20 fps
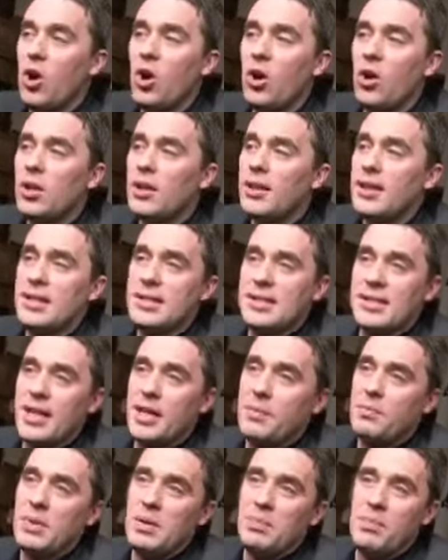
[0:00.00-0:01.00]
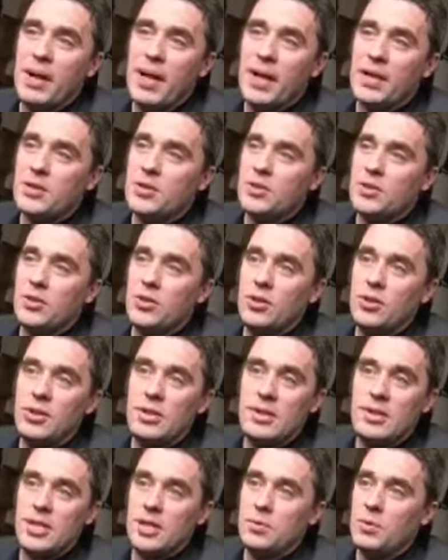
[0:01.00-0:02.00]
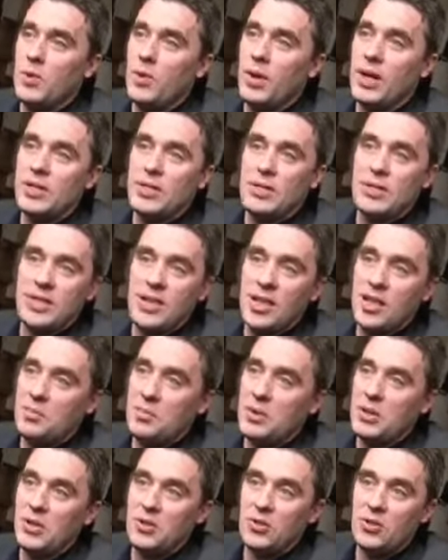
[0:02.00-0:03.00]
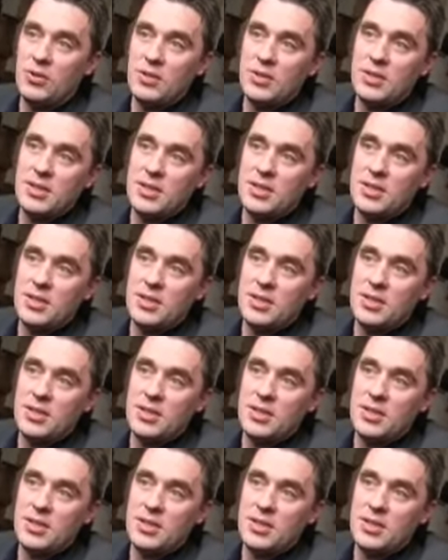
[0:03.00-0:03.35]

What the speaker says: All of this led me back to the same questions that I've been going on